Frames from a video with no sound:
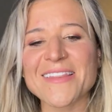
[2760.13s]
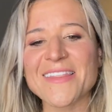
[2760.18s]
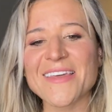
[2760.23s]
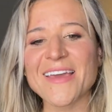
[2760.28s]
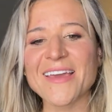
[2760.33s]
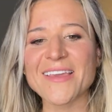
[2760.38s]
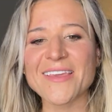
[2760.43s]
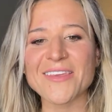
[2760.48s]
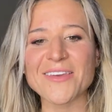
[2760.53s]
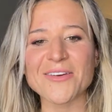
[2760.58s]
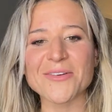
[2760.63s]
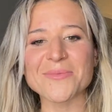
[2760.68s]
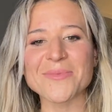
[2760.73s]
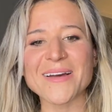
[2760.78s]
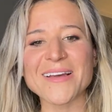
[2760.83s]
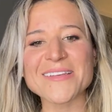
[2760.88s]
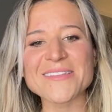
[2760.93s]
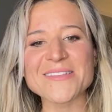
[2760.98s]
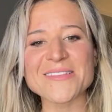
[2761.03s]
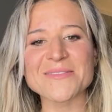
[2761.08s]
thank you,
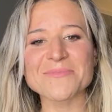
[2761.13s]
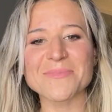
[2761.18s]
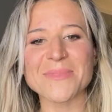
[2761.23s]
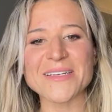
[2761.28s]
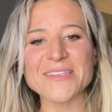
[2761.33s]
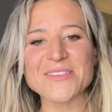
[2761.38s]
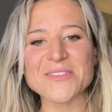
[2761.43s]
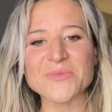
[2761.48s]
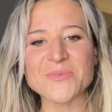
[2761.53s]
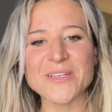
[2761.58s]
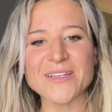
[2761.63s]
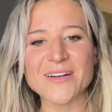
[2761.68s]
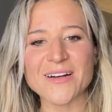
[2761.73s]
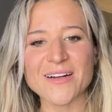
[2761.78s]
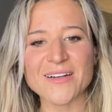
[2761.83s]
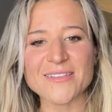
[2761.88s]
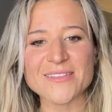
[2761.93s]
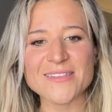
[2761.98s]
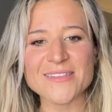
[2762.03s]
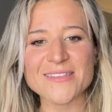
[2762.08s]
my
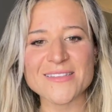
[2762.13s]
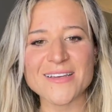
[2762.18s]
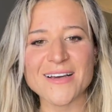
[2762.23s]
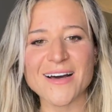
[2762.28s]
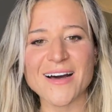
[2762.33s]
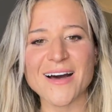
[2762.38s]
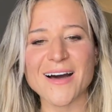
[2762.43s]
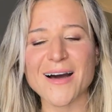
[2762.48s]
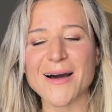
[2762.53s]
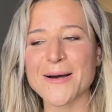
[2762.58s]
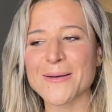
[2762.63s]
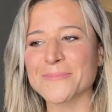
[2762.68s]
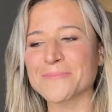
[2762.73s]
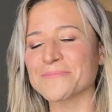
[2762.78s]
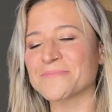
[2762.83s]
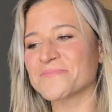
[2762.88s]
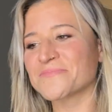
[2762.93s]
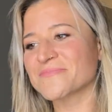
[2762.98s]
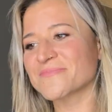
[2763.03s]
sweethearts. I've